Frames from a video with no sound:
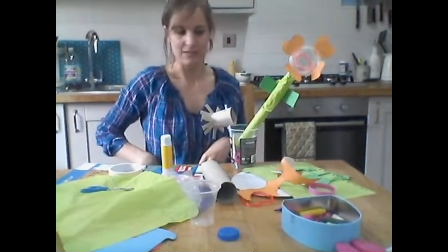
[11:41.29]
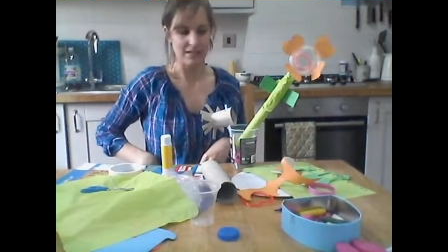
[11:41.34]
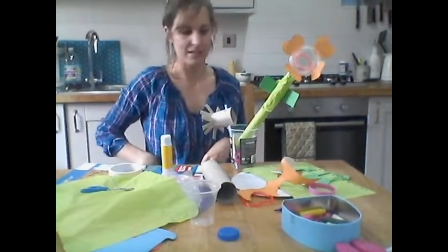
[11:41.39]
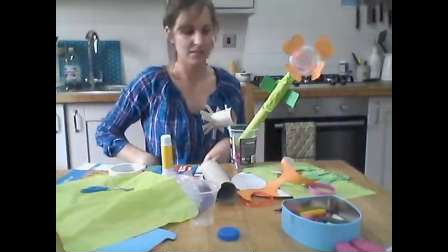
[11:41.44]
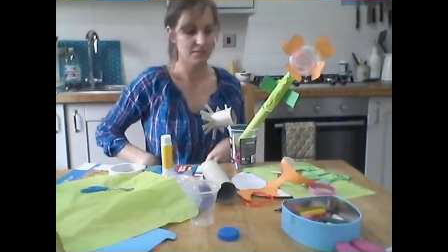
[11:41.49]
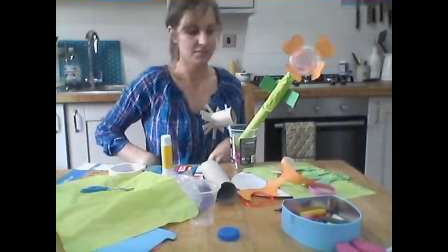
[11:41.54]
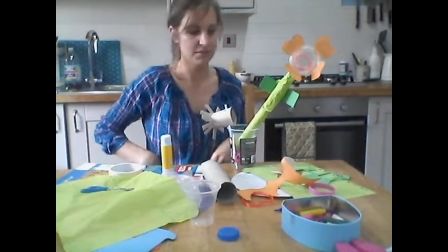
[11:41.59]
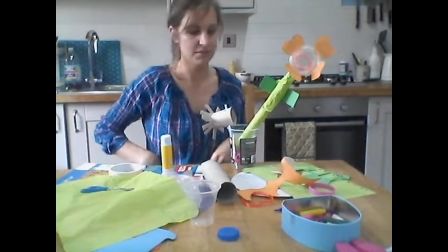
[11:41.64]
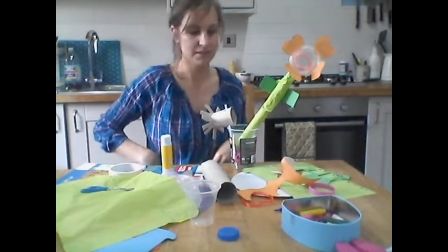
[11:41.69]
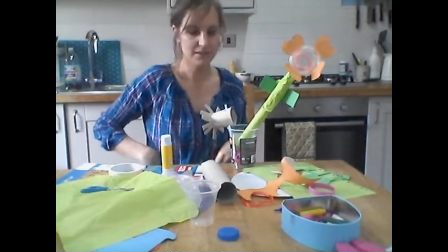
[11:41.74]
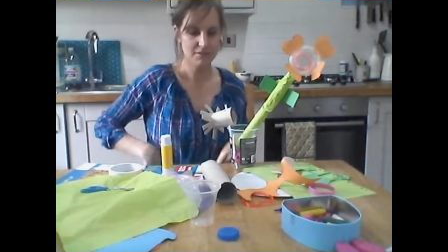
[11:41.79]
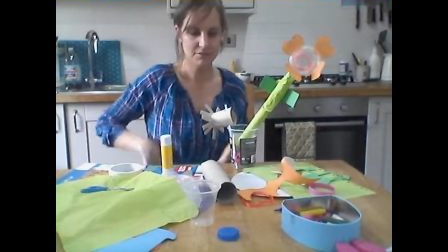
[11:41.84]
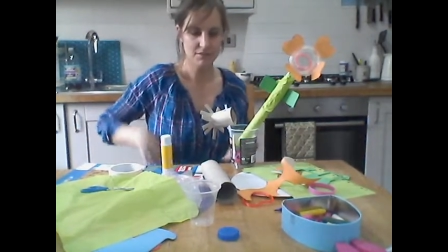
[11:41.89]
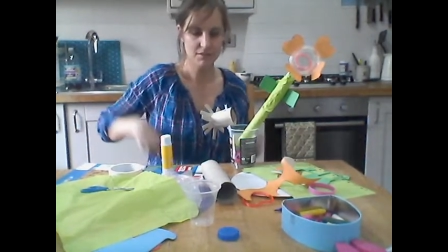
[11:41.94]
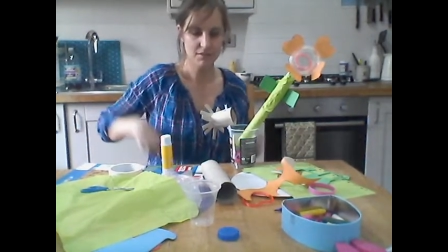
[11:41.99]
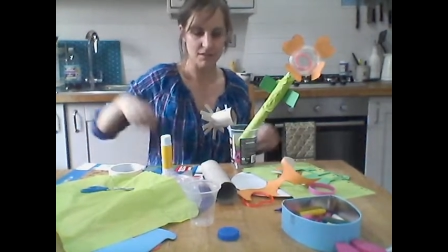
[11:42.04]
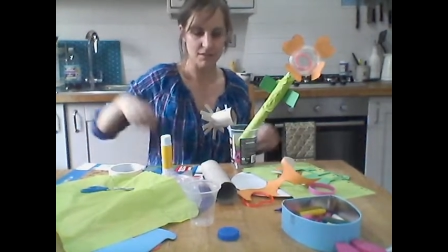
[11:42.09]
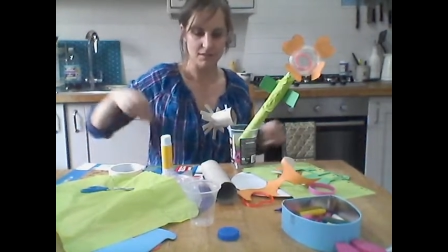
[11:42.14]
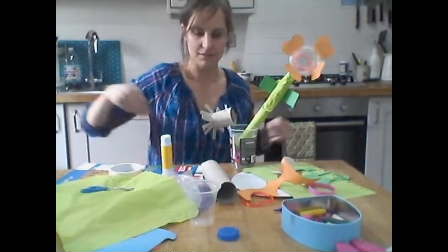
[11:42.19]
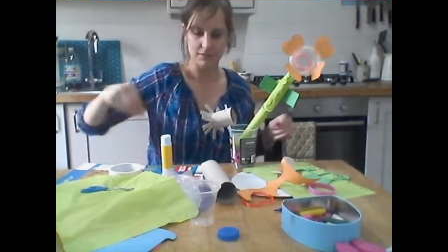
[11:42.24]
And I think
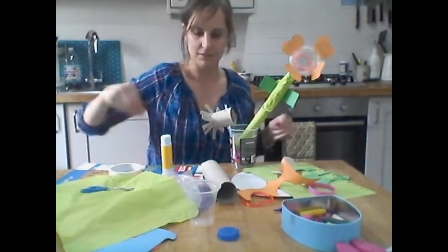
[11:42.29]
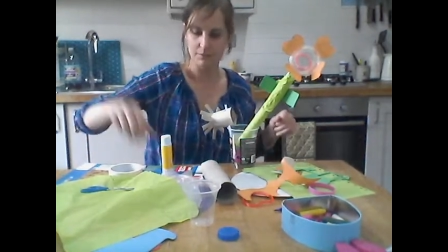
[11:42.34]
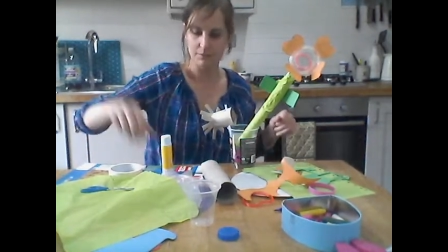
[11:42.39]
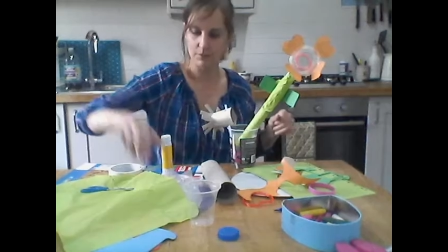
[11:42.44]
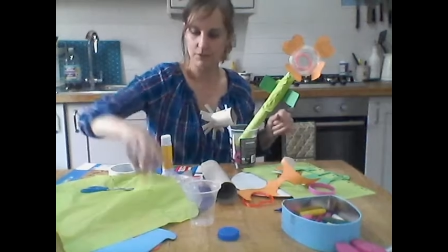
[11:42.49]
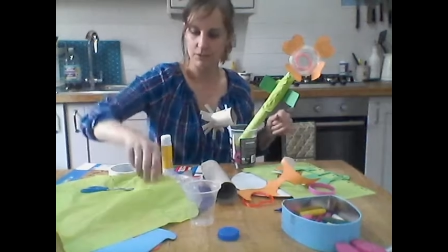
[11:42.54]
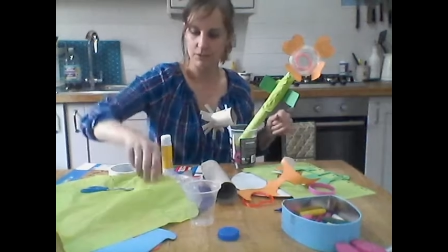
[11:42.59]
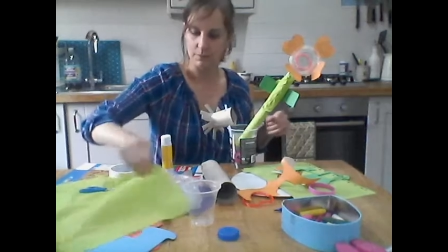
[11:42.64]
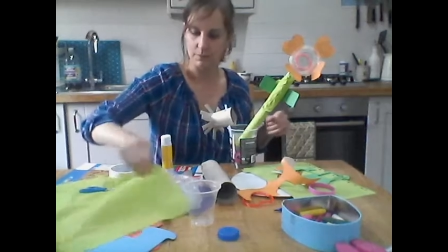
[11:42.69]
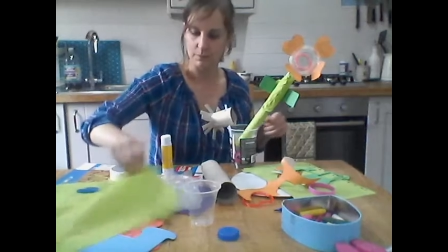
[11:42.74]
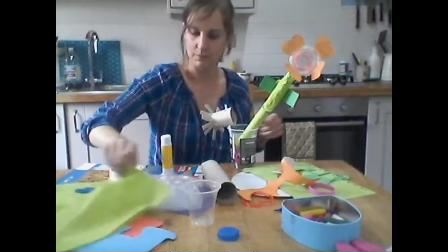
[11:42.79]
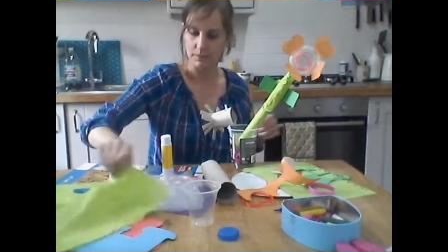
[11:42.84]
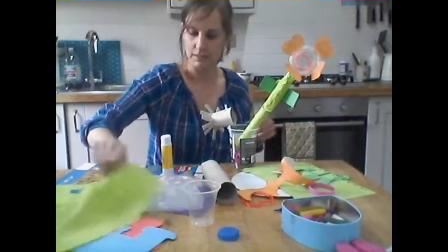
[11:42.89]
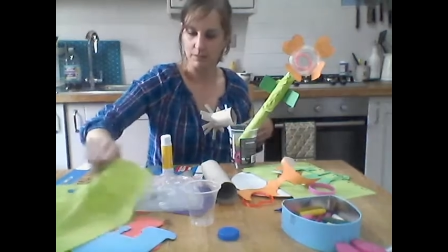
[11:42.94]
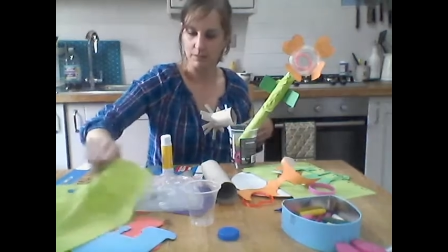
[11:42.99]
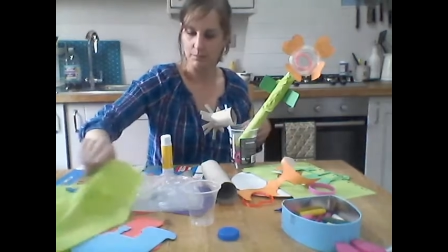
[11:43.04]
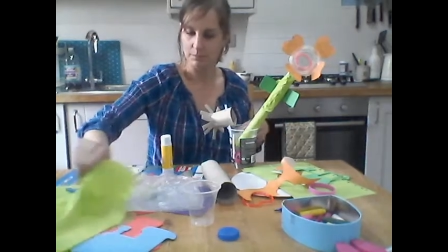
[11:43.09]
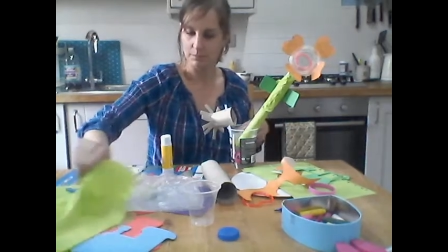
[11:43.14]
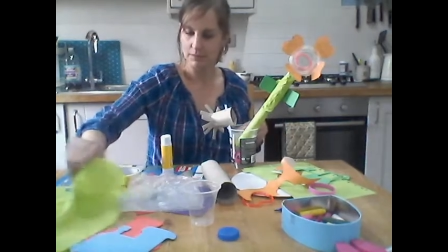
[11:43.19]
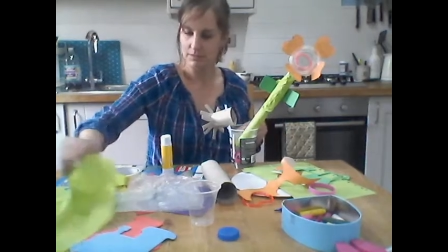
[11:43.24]
for this, I'm going to be
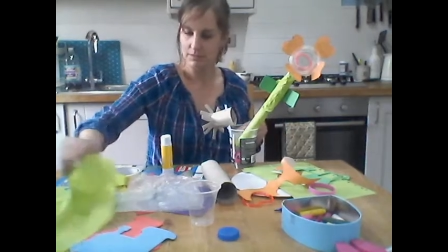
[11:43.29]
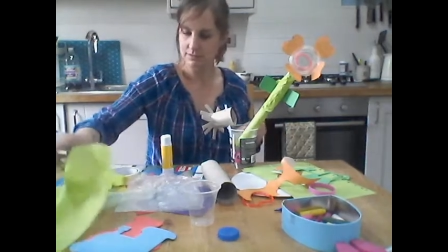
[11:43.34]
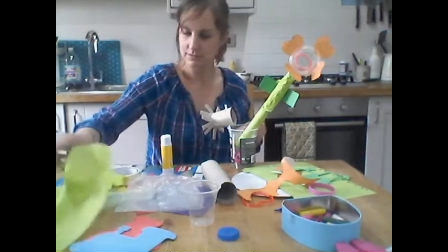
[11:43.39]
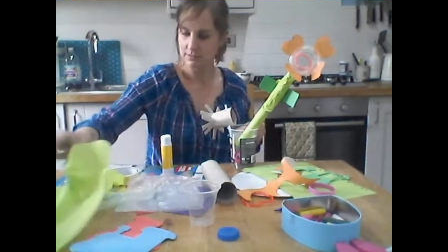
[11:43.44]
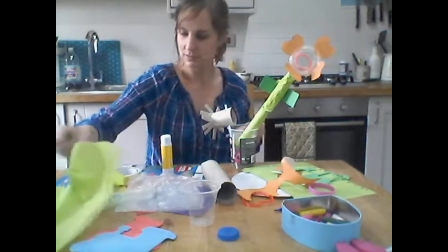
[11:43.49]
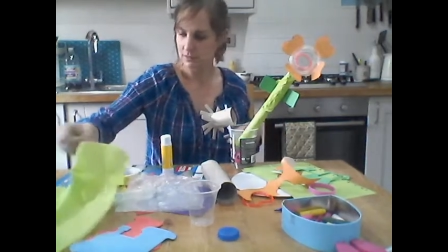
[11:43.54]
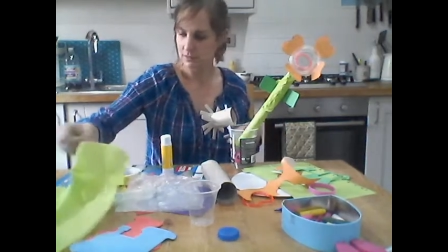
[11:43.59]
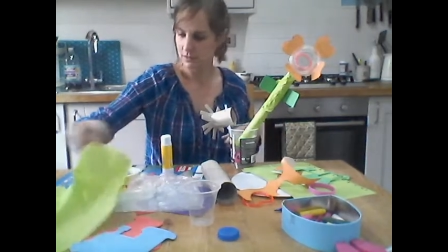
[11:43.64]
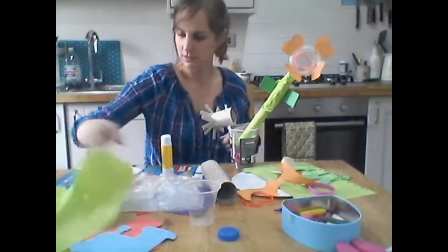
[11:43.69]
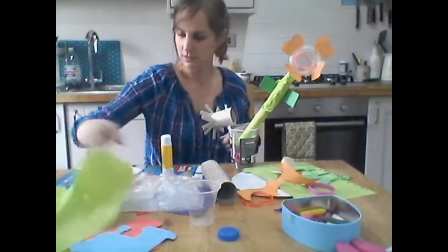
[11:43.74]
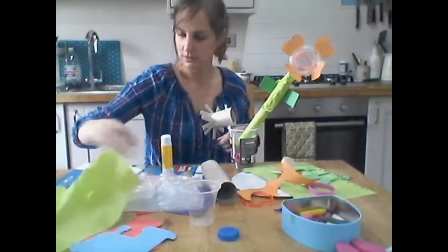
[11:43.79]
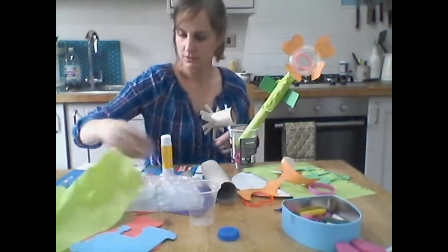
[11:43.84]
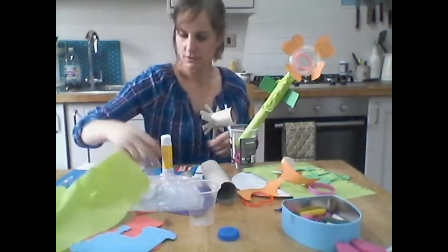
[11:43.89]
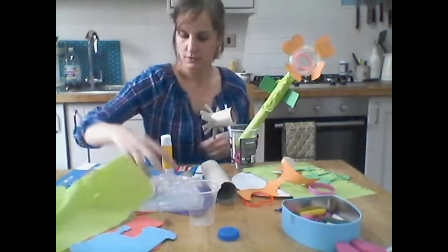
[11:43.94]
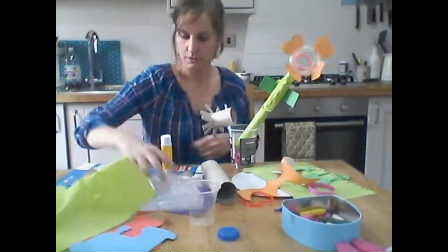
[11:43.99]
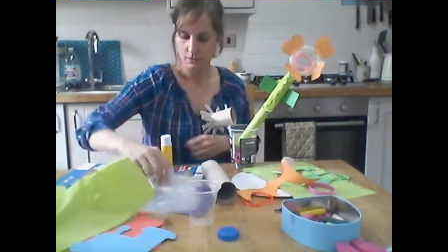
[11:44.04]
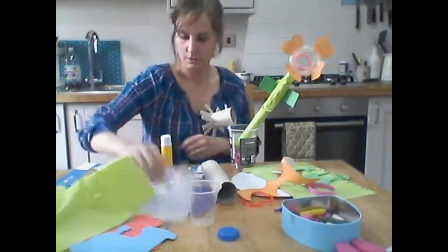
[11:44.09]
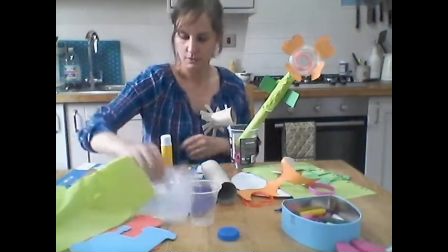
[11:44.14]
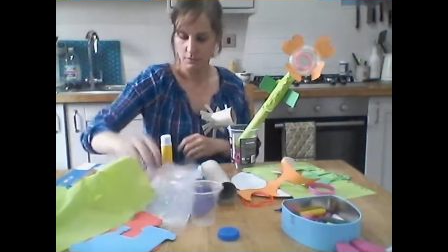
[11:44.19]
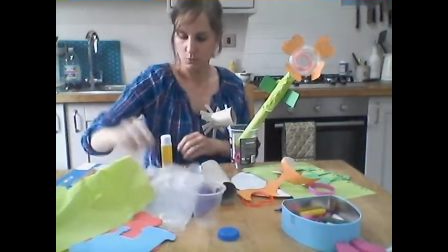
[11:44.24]
a bit,
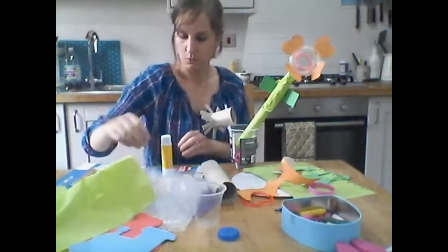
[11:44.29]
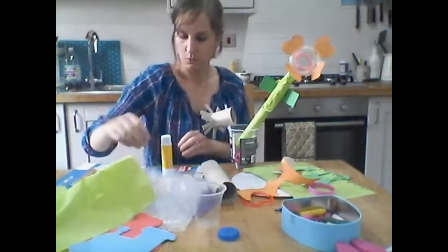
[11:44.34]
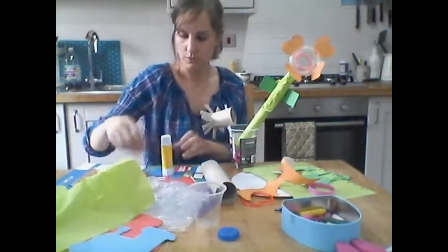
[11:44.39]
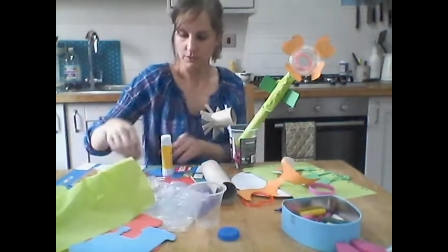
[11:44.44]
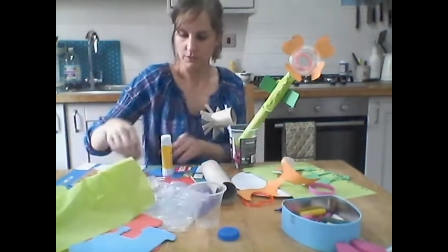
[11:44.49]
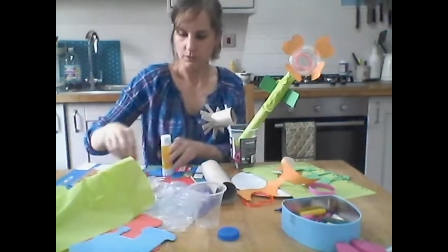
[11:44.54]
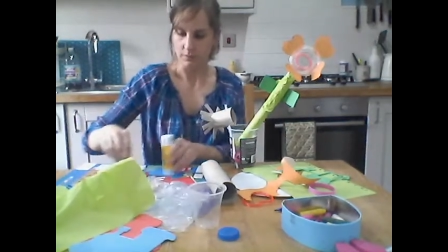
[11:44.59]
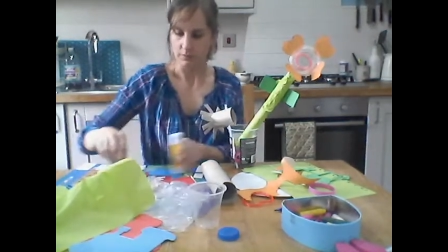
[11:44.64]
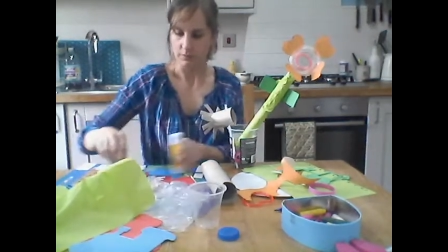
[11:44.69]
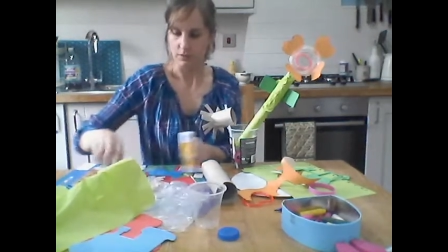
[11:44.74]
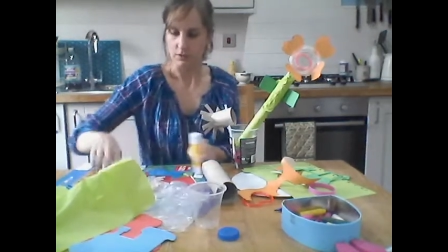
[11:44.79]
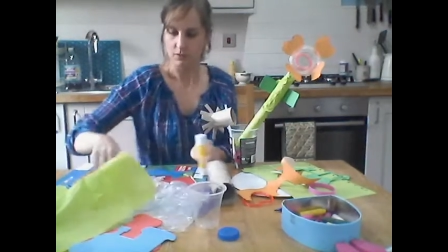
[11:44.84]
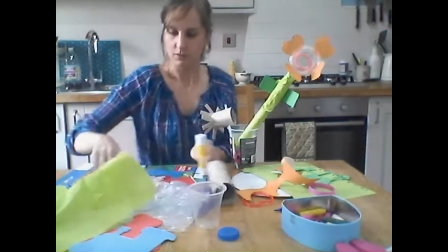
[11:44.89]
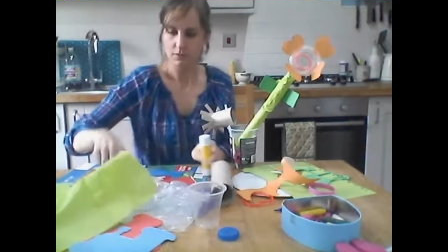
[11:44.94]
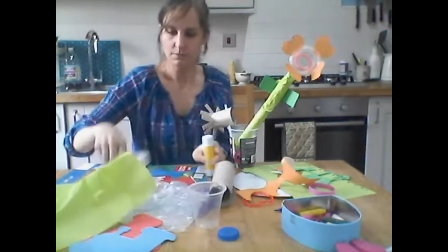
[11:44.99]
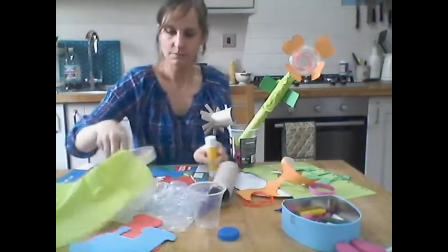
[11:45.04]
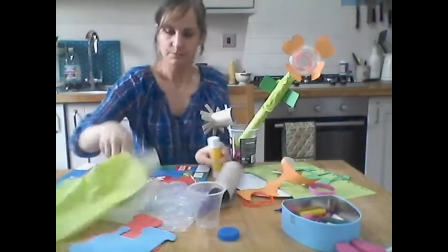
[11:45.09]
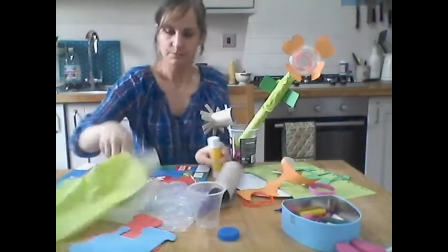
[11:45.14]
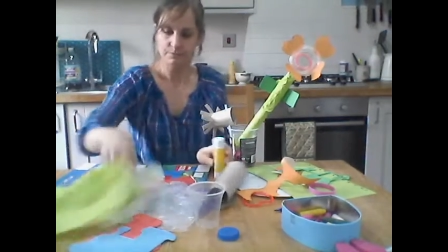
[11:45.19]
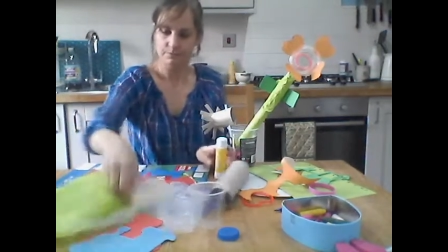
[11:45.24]
oh, I know what I'm going to
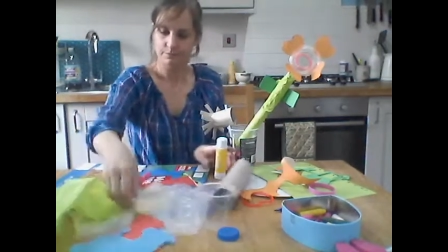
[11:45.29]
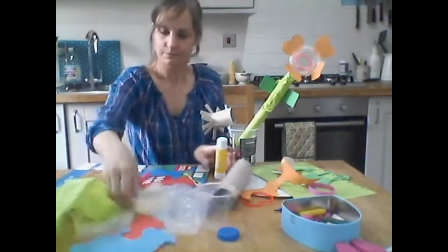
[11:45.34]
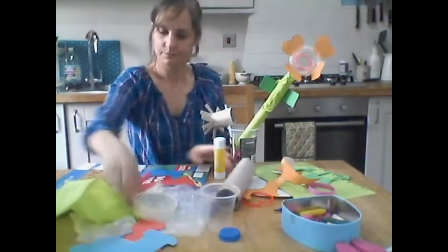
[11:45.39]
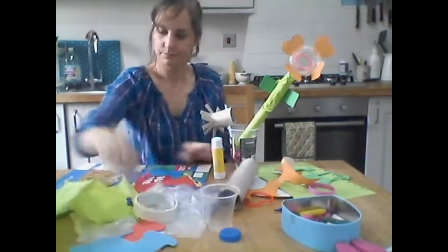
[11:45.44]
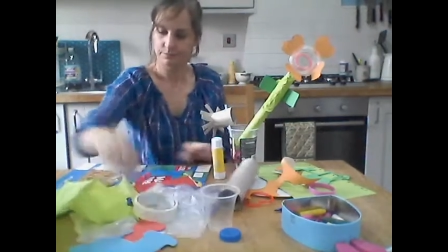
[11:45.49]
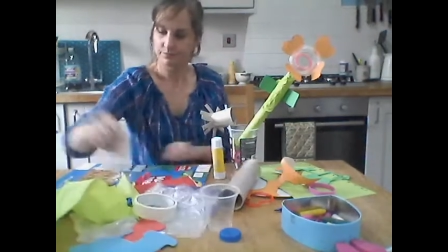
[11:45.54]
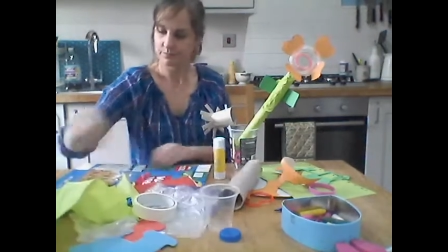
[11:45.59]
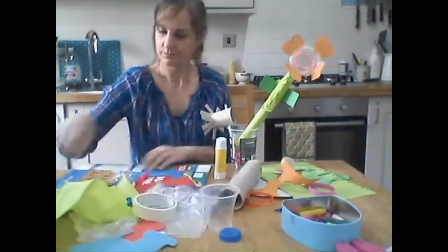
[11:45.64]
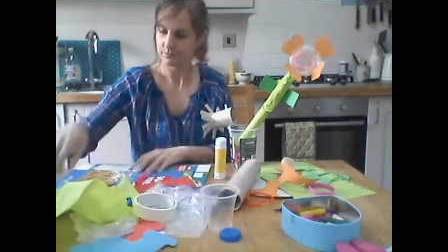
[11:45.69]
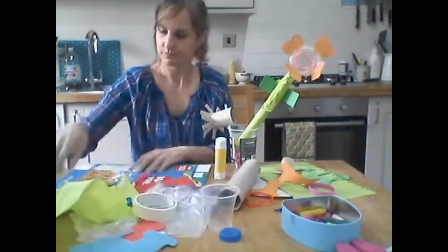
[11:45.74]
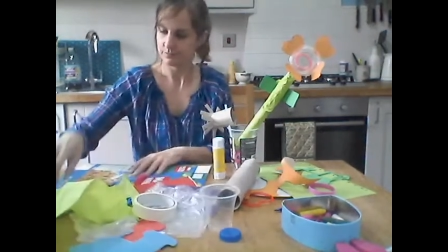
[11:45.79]
do.